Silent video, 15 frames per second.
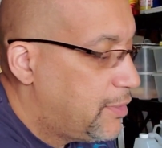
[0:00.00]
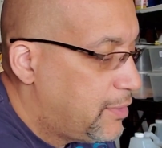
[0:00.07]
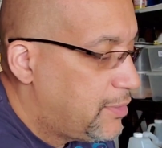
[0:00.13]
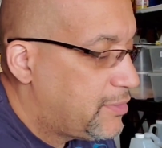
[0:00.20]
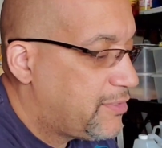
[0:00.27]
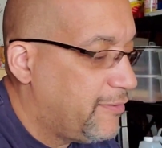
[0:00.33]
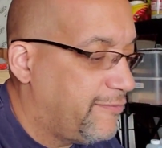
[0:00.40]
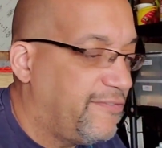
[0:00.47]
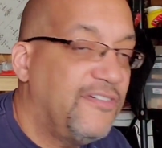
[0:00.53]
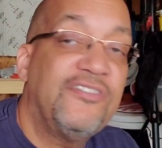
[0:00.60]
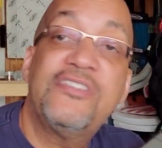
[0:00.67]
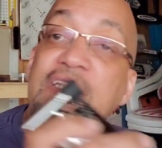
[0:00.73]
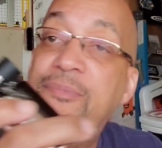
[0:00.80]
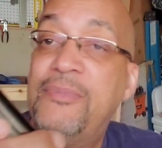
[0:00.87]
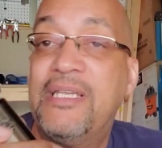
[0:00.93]
So
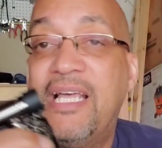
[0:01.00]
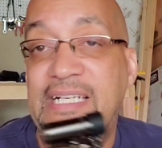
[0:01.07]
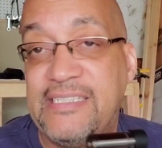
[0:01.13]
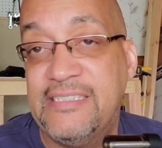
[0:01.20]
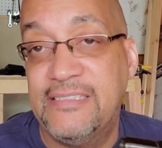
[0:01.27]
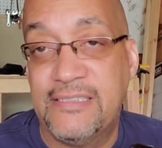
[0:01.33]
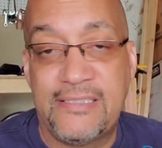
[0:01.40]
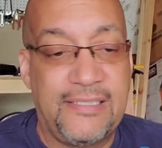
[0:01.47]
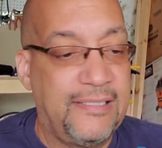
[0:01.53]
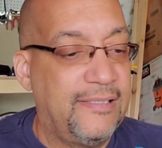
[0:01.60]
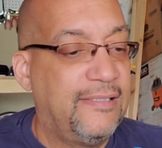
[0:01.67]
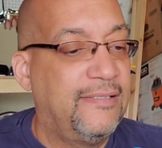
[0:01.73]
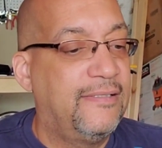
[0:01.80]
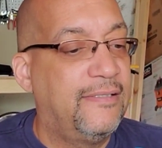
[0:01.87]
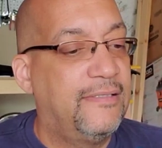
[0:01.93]
first, let me light this
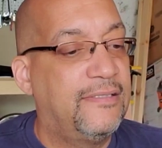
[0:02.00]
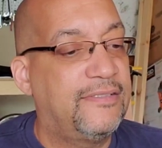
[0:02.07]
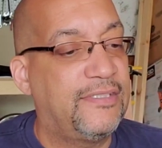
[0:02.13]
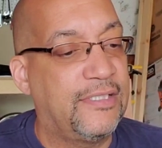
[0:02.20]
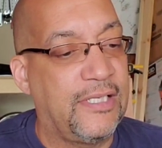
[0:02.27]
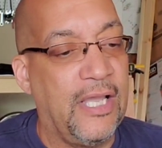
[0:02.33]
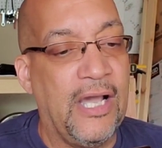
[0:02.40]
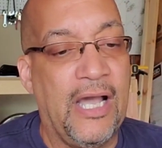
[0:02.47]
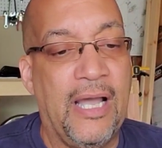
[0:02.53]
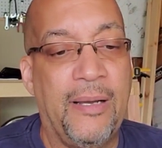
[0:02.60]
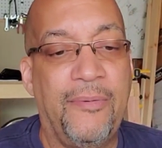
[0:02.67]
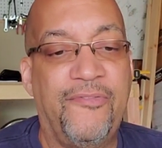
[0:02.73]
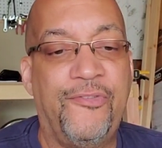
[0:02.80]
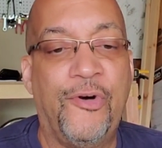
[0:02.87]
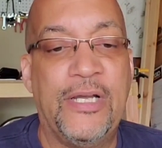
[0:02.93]
cigar
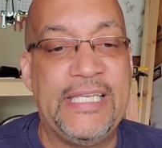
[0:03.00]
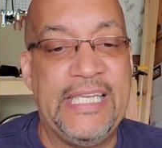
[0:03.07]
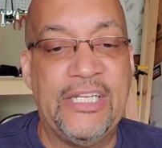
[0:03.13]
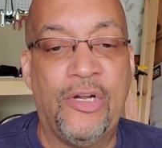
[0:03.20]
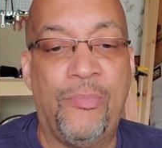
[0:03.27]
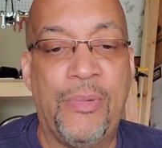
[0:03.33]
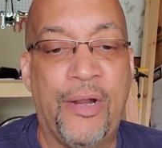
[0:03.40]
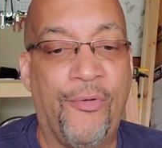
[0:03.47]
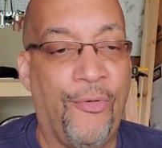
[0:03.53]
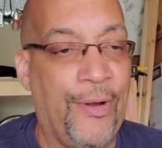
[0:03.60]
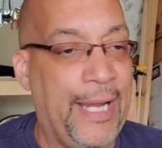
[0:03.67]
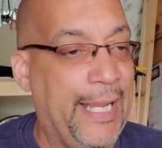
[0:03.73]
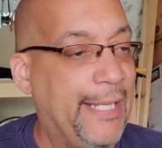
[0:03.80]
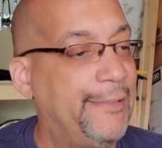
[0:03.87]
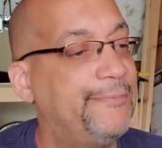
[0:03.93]
before I get on my rant.